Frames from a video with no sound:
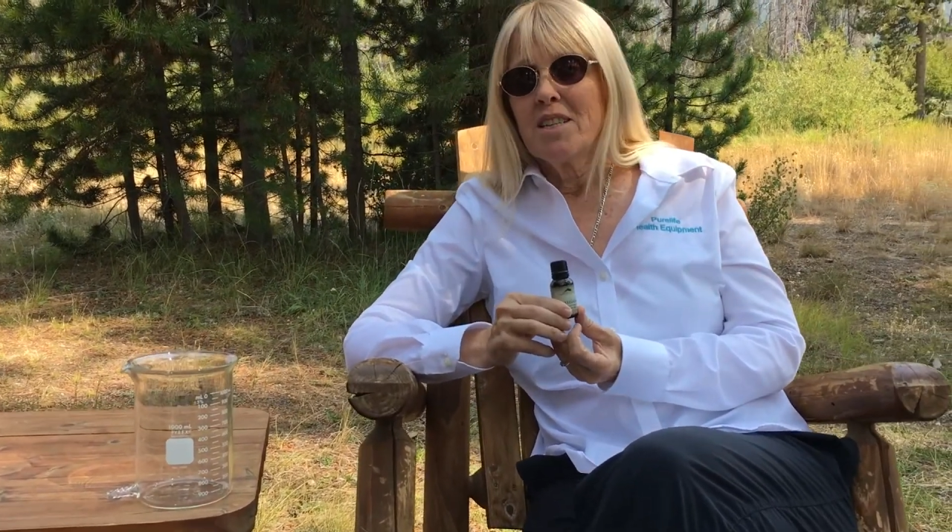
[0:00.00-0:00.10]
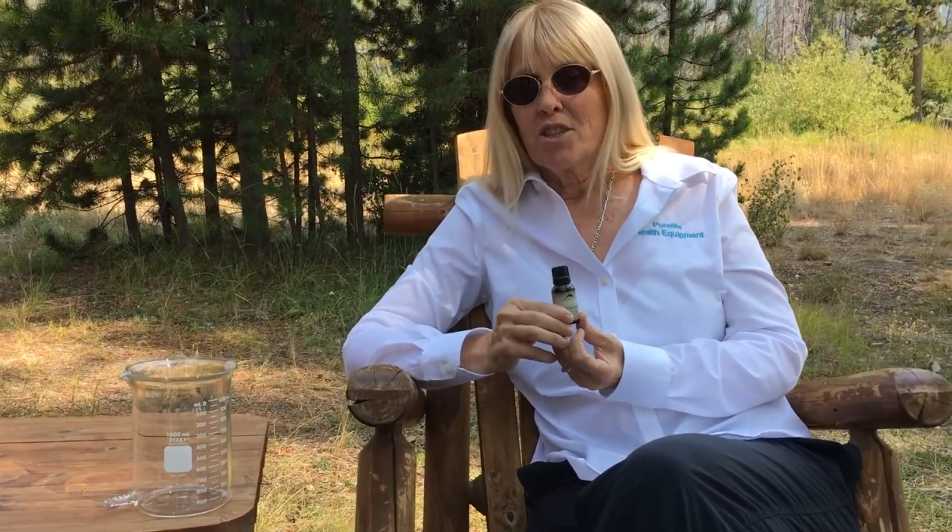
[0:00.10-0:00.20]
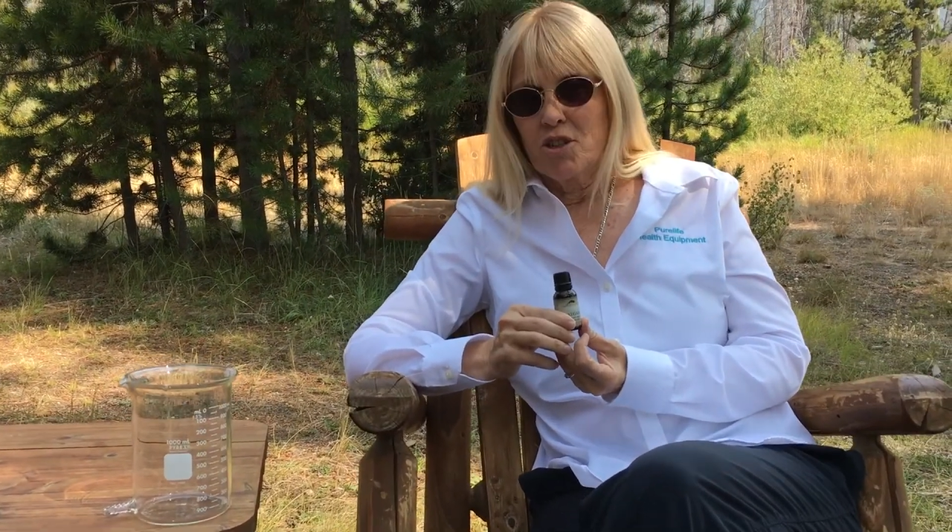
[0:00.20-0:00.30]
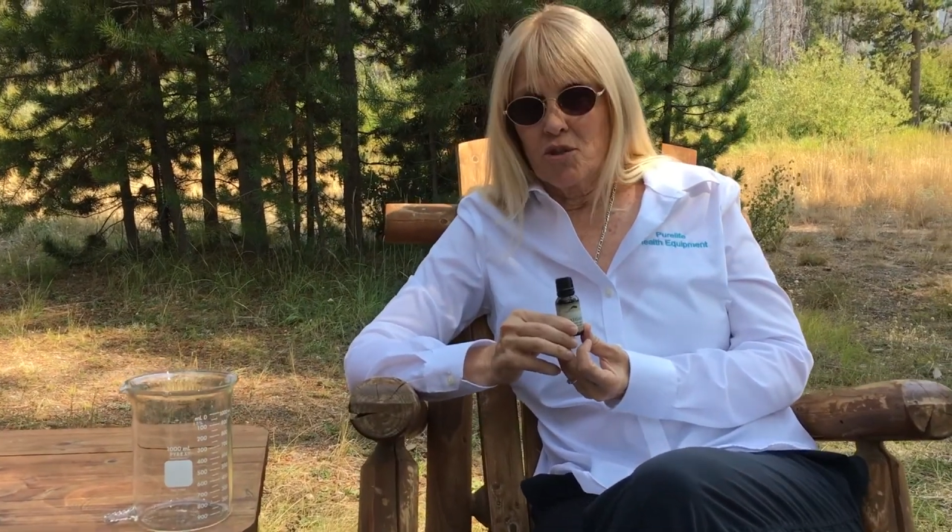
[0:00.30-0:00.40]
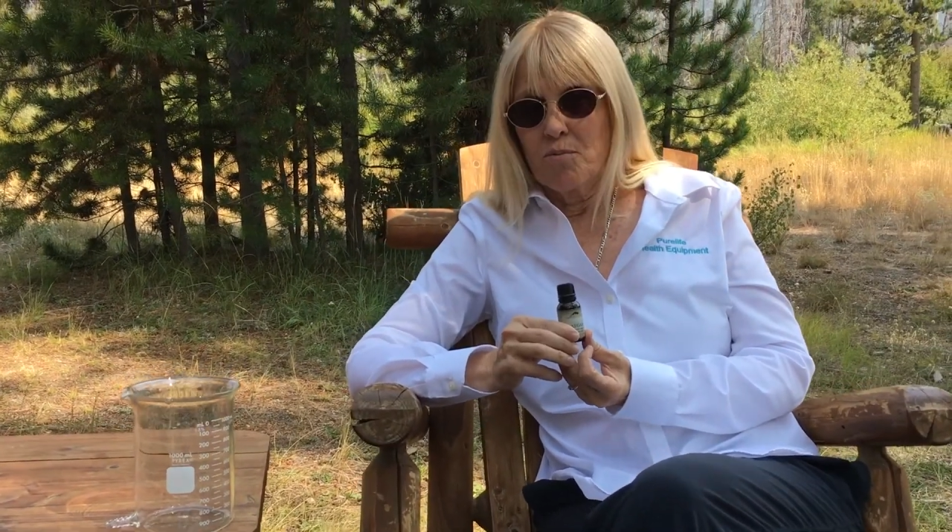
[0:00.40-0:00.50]

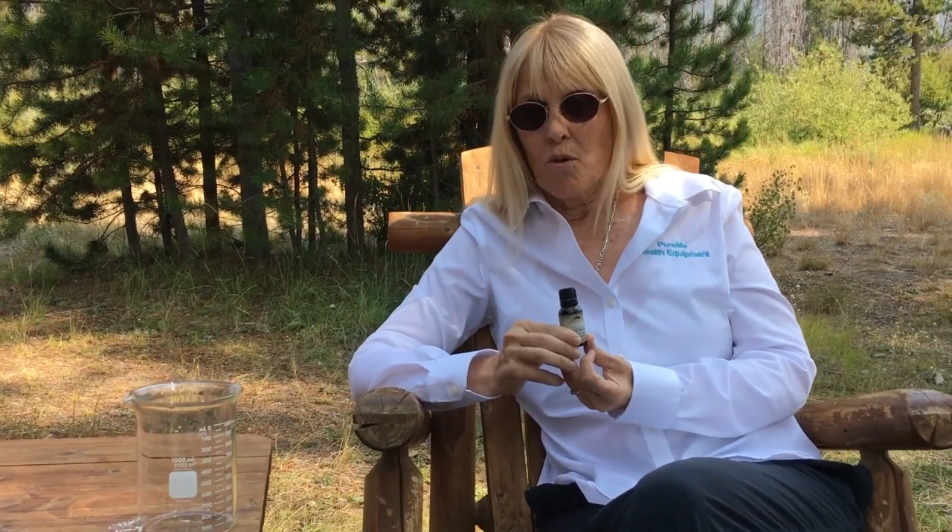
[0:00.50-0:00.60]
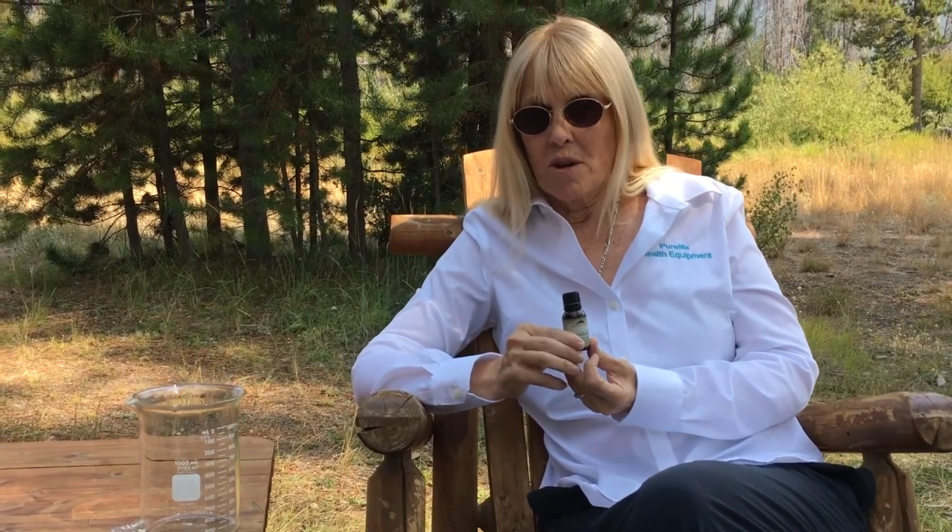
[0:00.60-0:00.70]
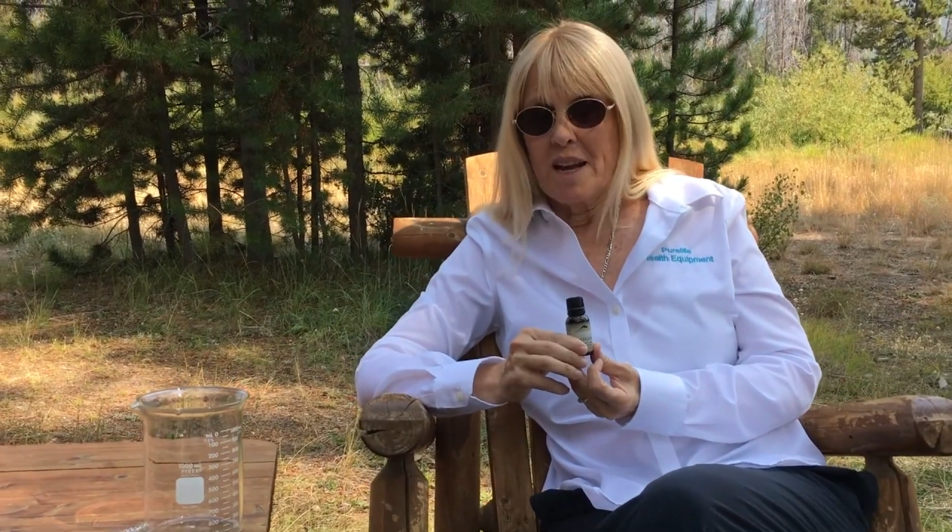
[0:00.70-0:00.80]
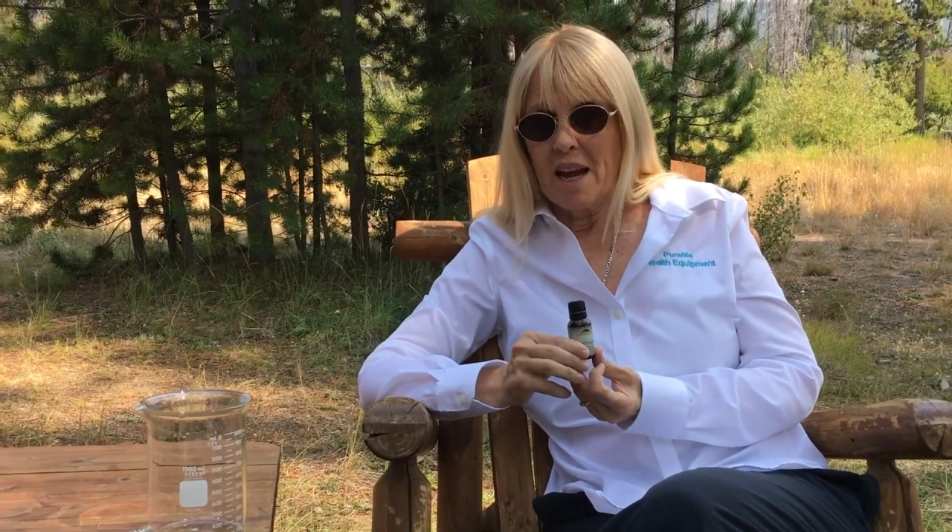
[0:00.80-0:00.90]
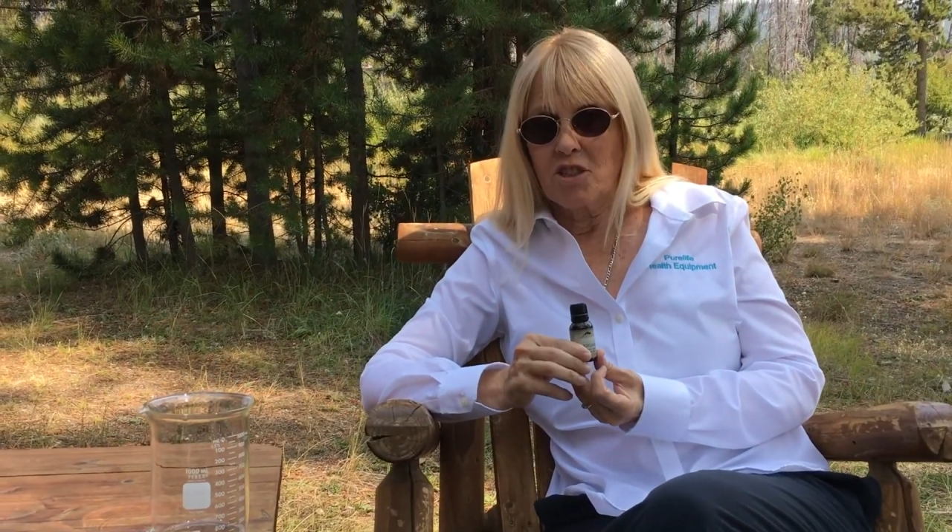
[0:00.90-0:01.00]
to do more
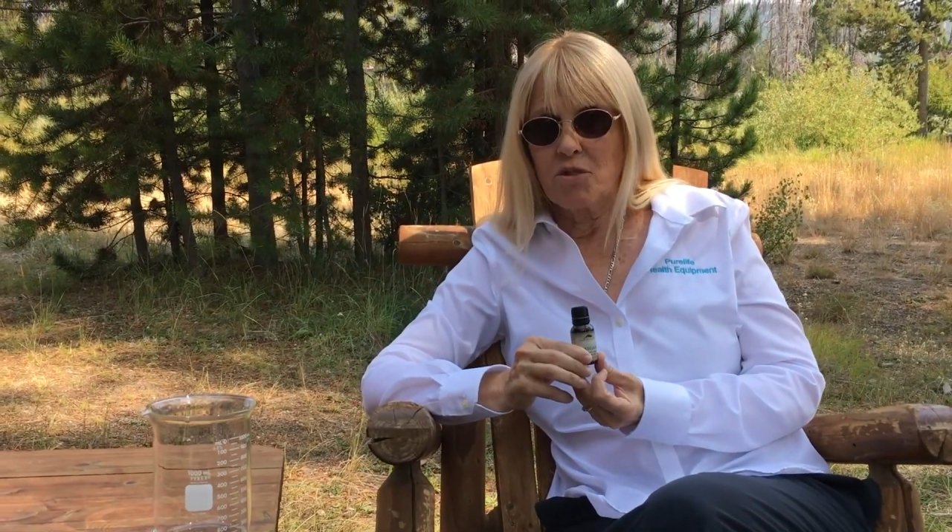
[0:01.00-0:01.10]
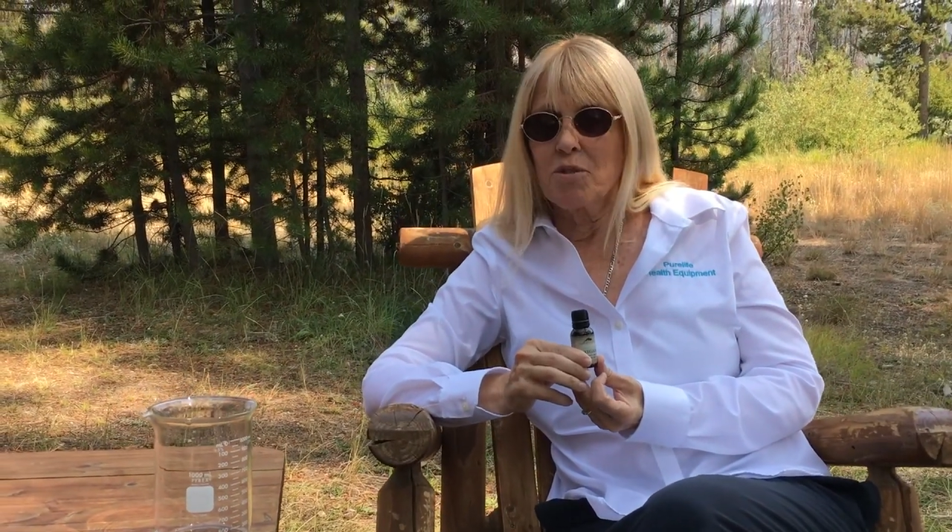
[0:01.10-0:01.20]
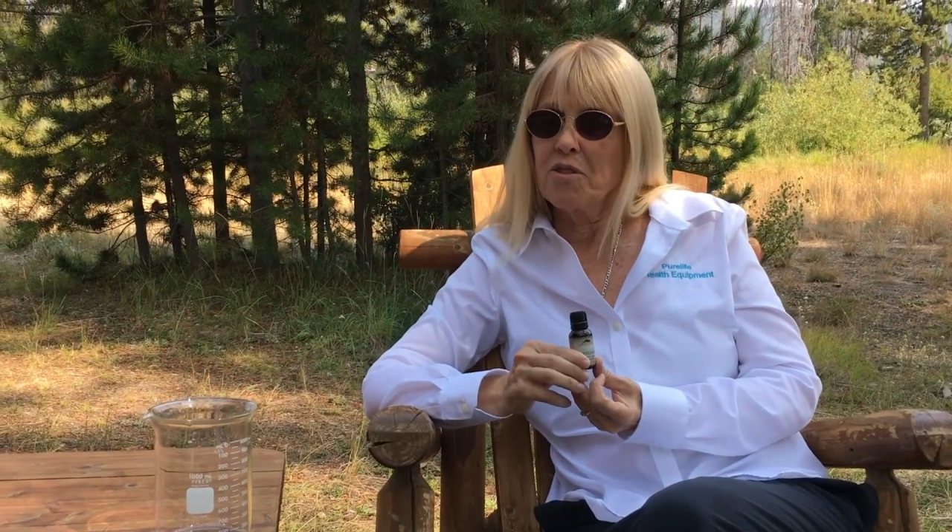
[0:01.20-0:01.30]
natural